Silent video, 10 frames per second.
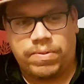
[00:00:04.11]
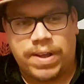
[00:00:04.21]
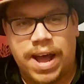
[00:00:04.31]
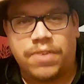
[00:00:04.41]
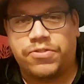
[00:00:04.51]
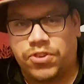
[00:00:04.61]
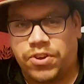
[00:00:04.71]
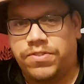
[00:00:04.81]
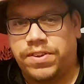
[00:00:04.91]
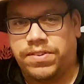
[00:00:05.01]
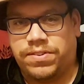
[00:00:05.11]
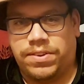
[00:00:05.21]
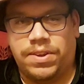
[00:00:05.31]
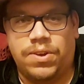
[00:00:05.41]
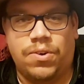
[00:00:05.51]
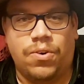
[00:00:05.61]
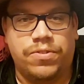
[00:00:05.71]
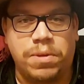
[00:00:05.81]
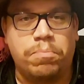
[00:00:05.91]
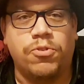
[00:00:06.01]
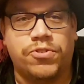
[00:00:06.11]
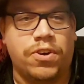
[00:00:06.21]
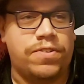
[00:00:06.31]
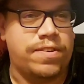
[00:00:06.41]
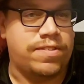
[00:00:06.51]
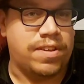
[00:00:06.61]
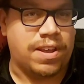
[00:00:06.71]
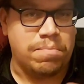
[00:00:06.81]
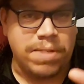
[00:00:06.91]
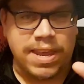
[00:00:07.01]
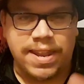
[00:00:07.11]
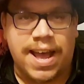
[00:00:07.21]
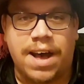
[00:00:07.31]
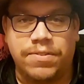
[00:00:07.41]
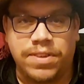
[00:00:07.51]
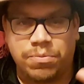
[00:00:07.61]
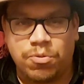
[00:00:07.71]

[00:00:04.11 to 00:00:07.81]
house churches or simple churches that can meet in houses,